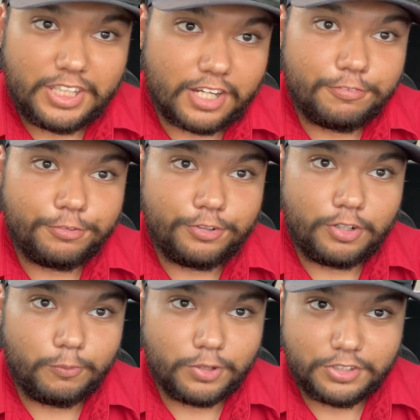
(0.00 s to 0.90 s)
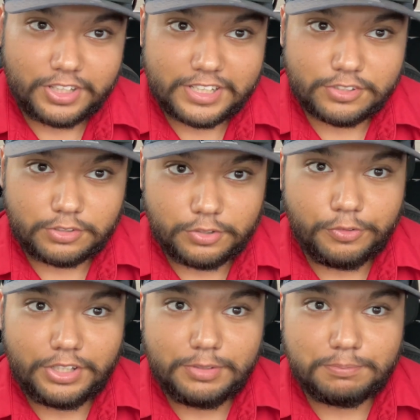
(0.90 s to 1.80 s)
careful on what you guys are
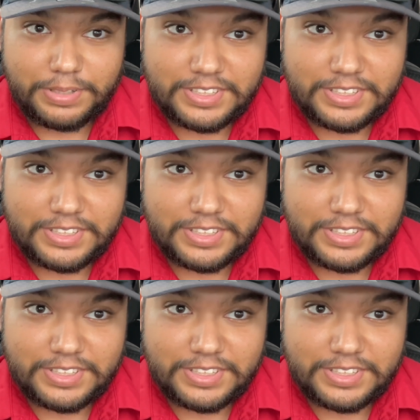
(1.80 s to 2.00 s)
doing, be